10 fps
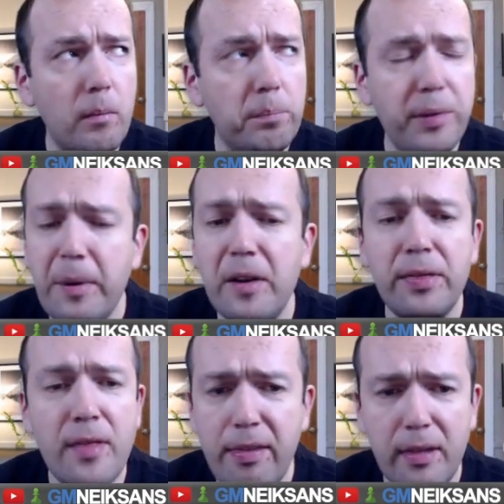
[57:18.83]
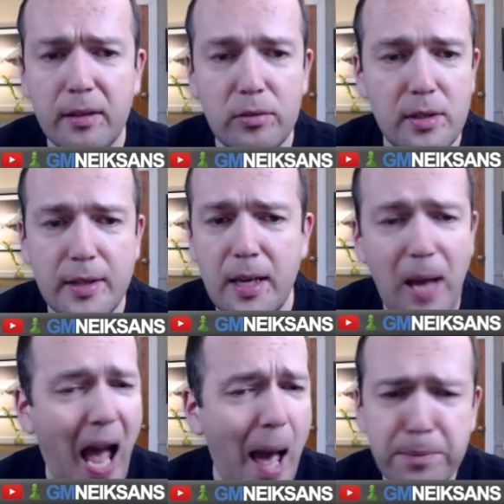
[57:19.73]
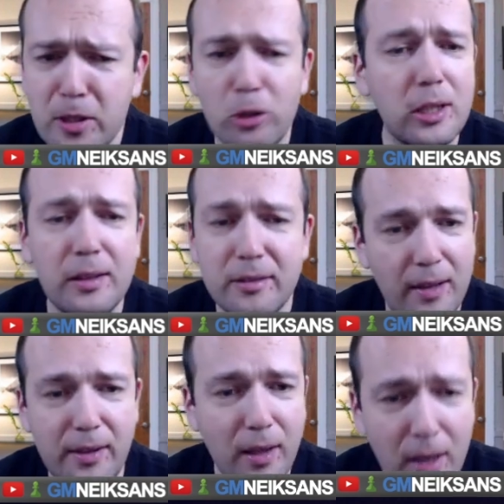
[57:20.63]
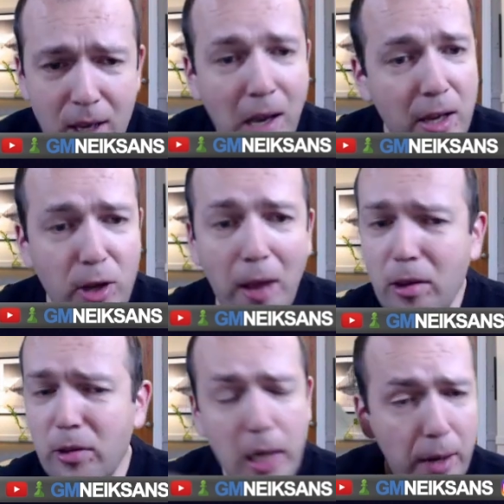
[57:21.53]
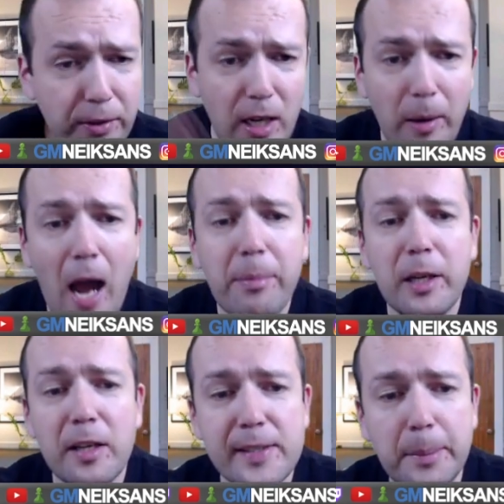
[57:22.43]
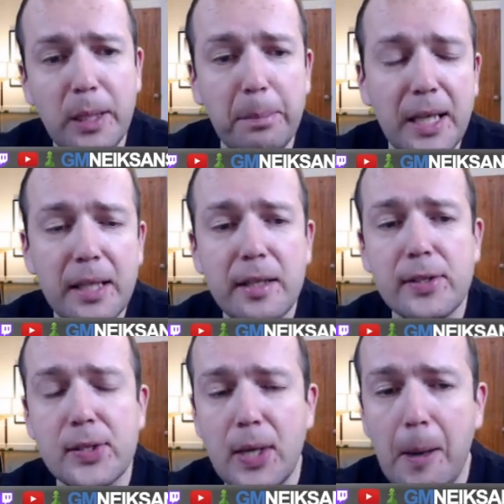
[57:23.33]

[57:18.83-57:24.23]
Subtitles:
prepare nothing to this game. Absolutely nothing. So I thought, okay, but I'm going to simply play this